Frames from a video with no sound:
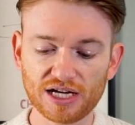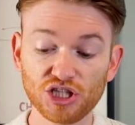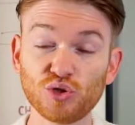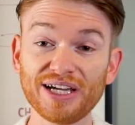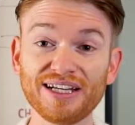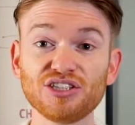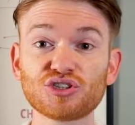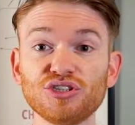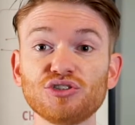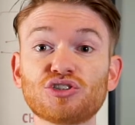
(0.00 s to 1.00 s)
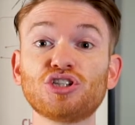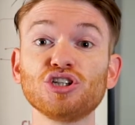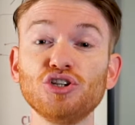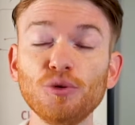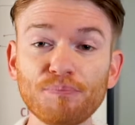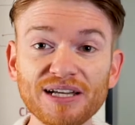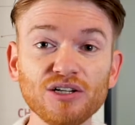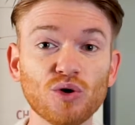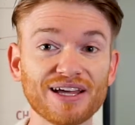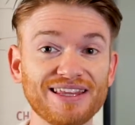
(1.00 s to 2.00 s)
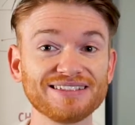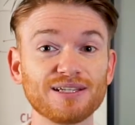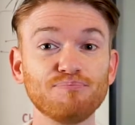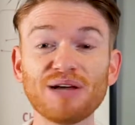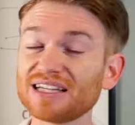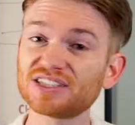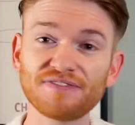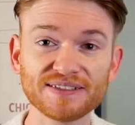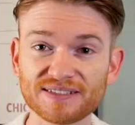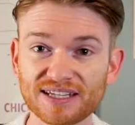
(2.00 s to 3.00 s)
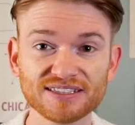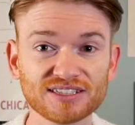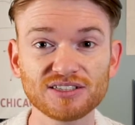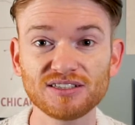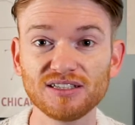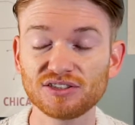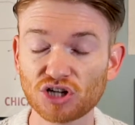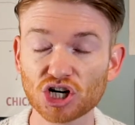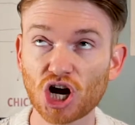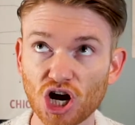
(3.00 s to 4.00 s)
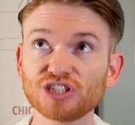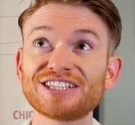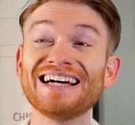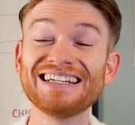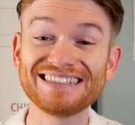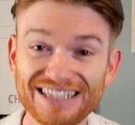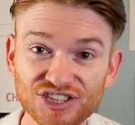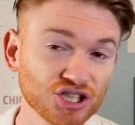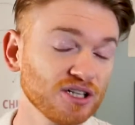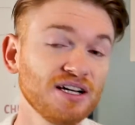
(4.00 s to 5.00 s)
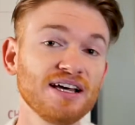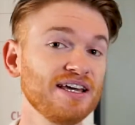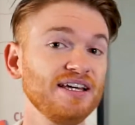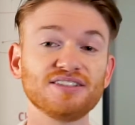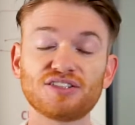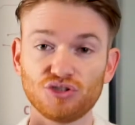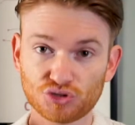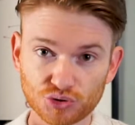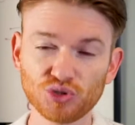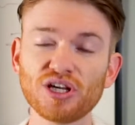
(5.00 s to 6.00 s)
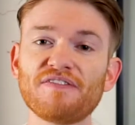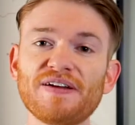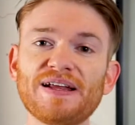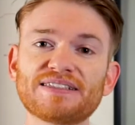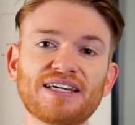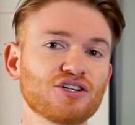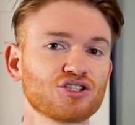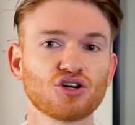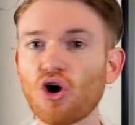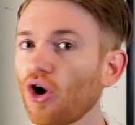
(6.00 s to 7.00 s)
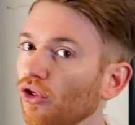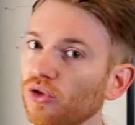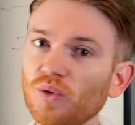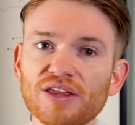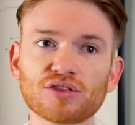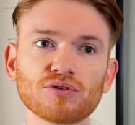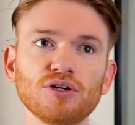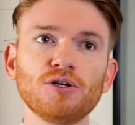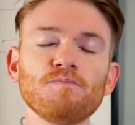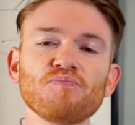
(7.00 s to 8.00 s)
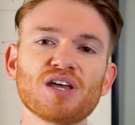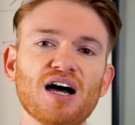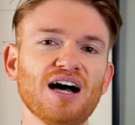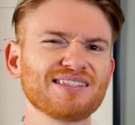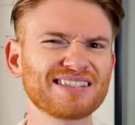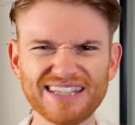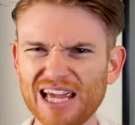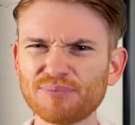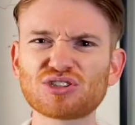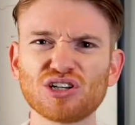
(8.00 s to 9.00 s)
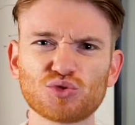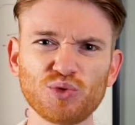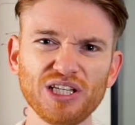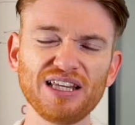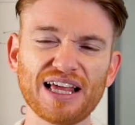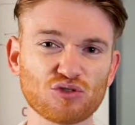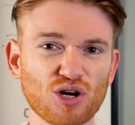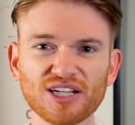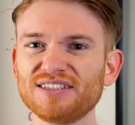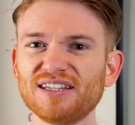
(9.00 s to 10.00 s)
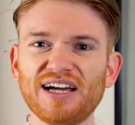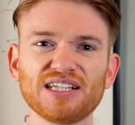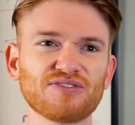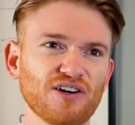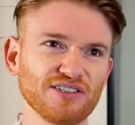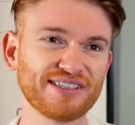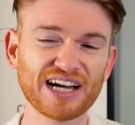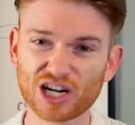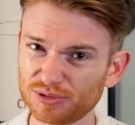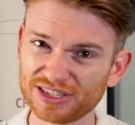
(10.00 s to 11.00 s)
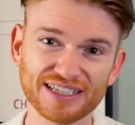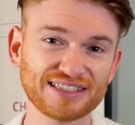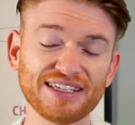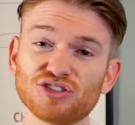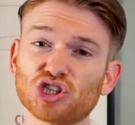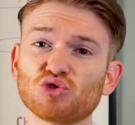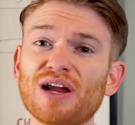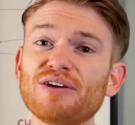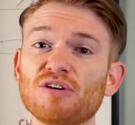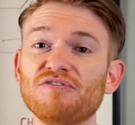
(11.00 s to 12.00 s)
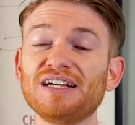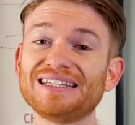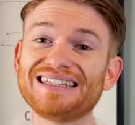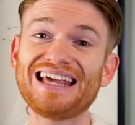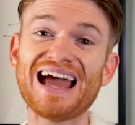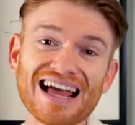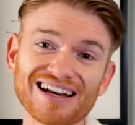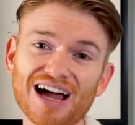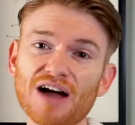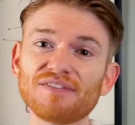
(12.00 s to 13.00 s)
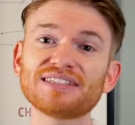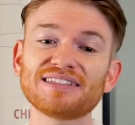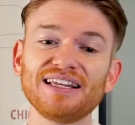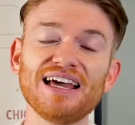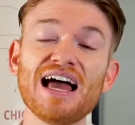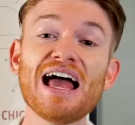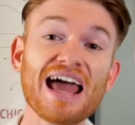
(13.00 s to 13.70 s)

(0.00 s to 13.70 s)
You get introduced to Lupin, who I think is the best defense against the dark arts teacher. He is truly a fantastic character all the way through. Snape starts really like crossing the line as far as terribleness, and there's a great reveal at the end, obviously.